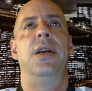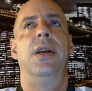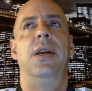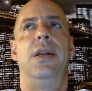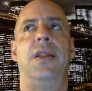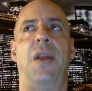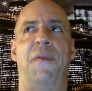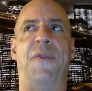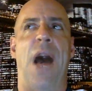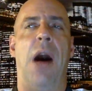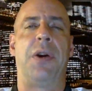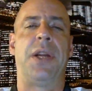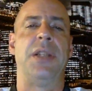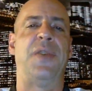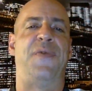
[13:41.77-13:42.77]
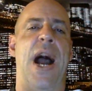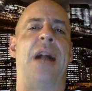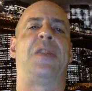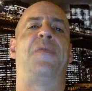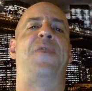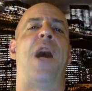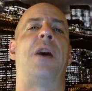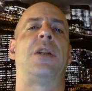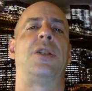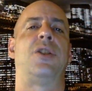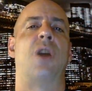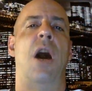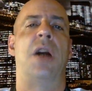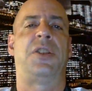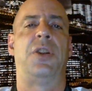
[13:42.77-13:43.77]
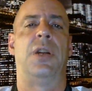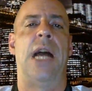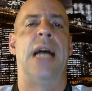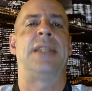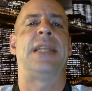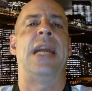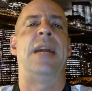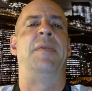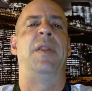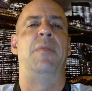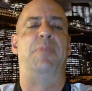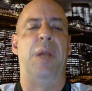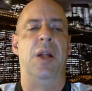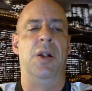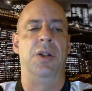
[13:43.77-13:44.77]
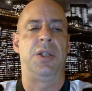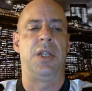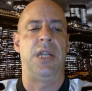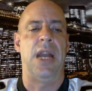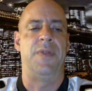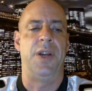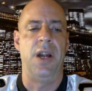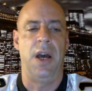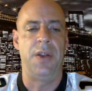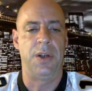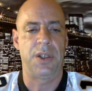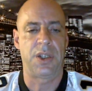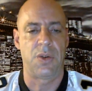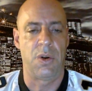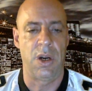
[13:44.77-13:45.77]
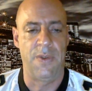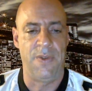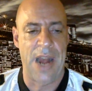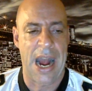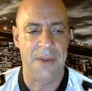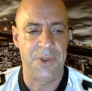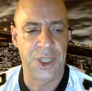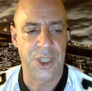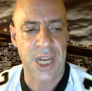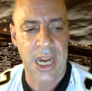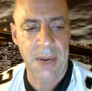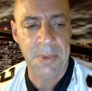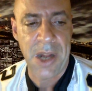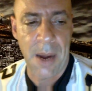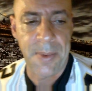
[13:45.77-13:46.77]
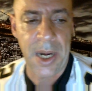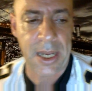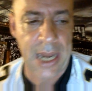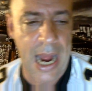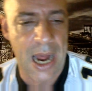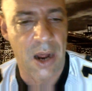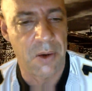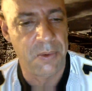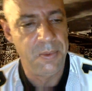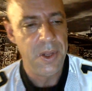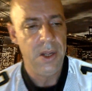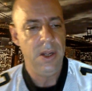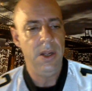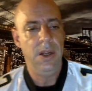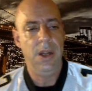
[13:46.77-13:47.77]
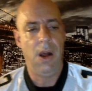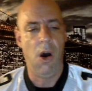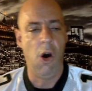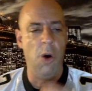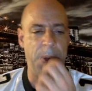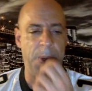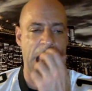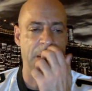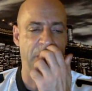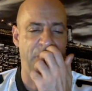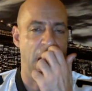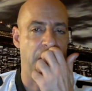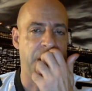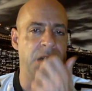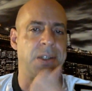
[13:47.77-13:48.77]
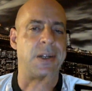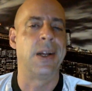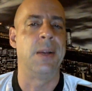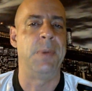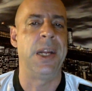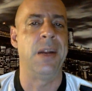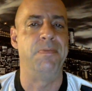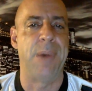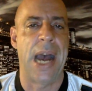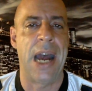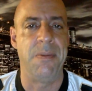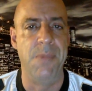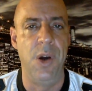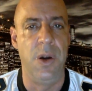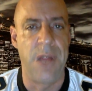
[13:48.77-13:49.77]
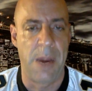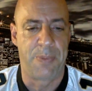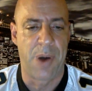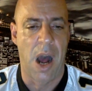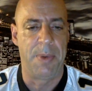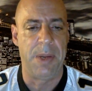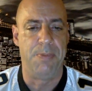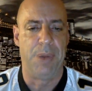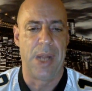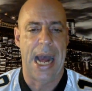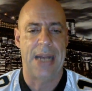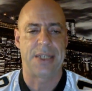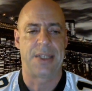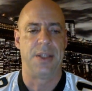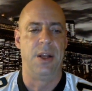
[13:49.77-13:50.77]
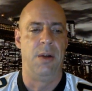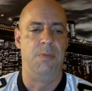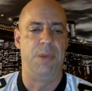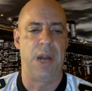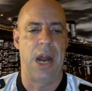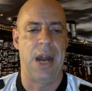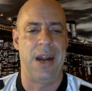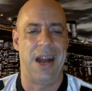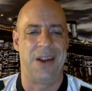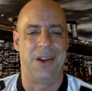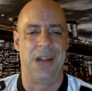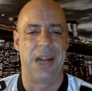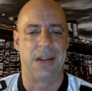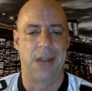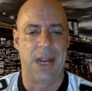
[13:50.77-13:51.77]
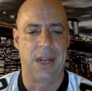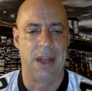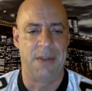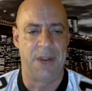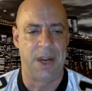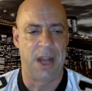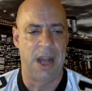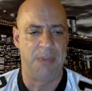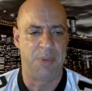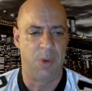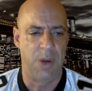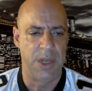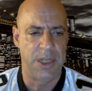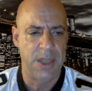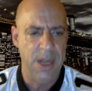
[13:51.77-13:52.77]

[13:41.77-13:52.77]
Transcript: the Falcons lost their last game to the Bills, and you have another sort of average team coming to town, home game. The Falcons are going to be in a bad mood. They probably blast them, but I don't like laying 11.5 points.